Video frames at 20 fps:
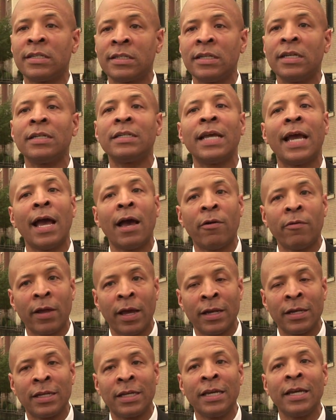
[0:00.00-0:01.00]
to sit
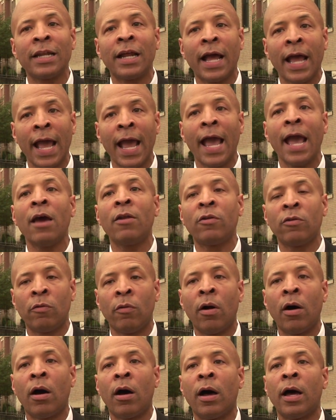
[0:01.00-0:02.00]
down and get a
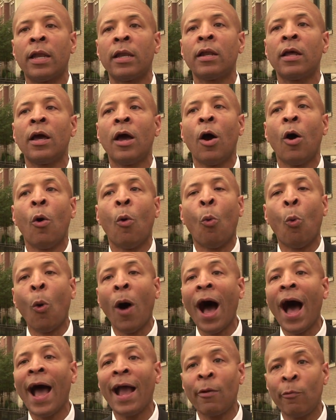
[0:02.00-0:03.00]
handle on
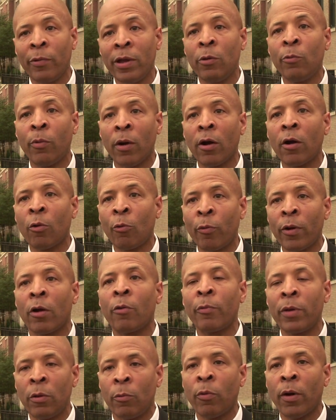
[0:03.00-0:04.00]
why we were
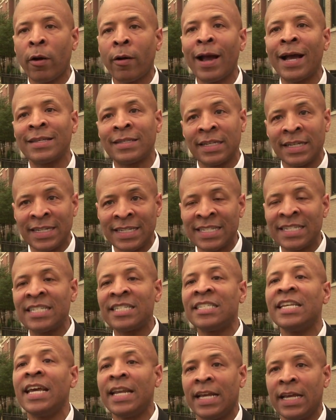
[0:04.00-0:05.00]
where we were as a
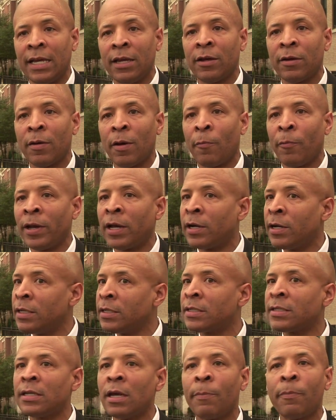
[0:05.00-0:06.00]
city. We
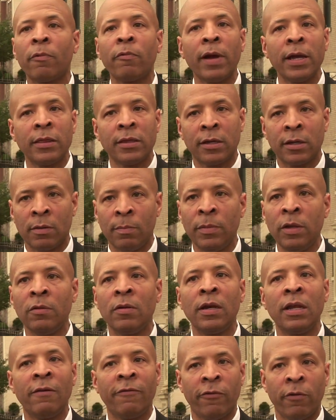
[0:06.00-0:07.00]
couldn't separate the
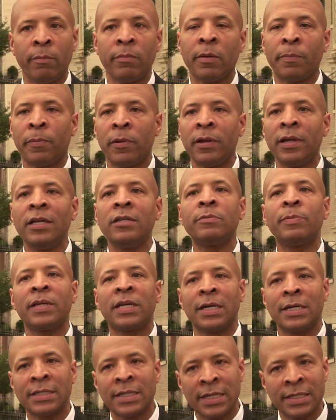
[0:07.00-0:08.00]
community from the police
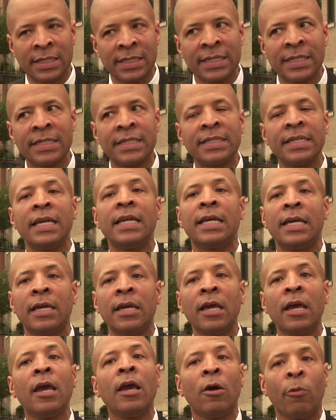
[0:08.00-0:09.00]
because as a
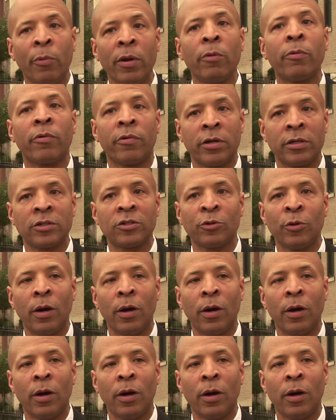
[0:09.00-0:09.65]
city, we were in